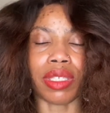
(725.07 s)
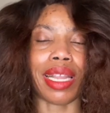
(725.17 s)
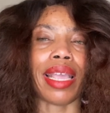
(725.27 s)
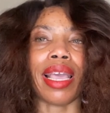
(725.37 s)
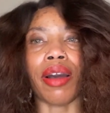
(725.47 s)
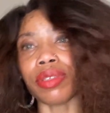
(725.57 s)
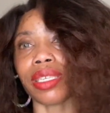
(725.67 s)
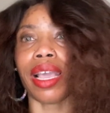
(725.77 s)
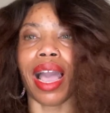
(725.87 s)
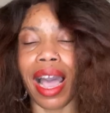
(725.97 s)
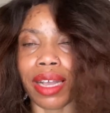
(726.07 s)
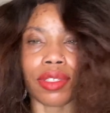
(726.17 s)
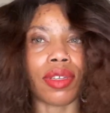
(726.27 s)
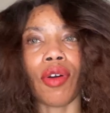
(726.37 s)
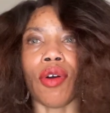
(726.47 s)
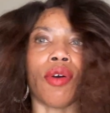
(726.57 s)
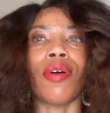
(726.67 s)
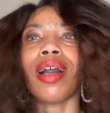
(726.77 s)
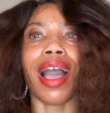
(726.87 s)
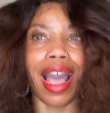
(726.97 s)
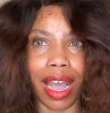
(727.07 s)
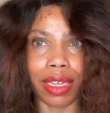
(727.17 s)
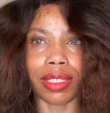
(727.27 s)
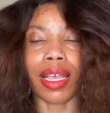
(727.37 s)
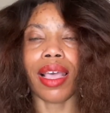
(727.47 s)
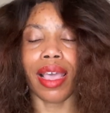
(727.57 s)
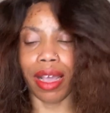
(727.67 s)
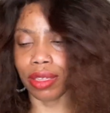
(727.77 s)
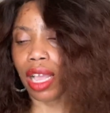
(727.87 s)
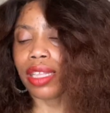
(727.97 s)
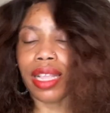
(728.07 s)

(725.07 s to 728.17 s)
like healthy heart or heart health.